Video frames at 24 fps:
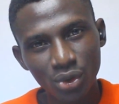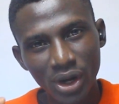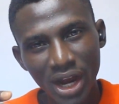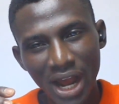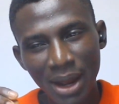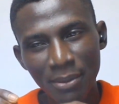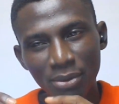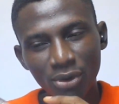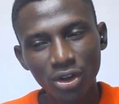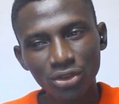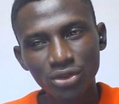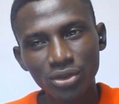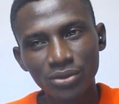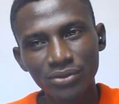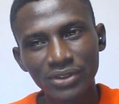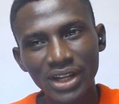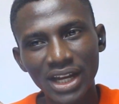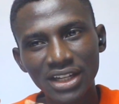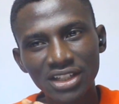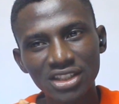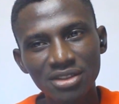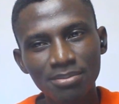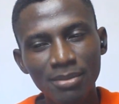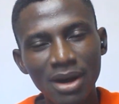And because of
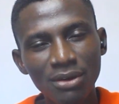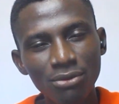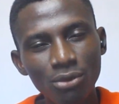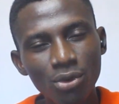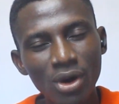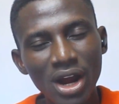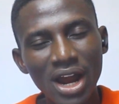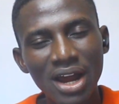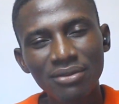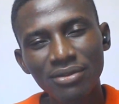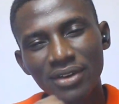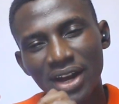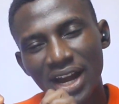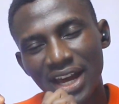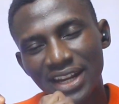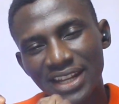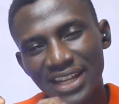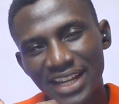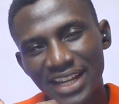that, the smartphone has an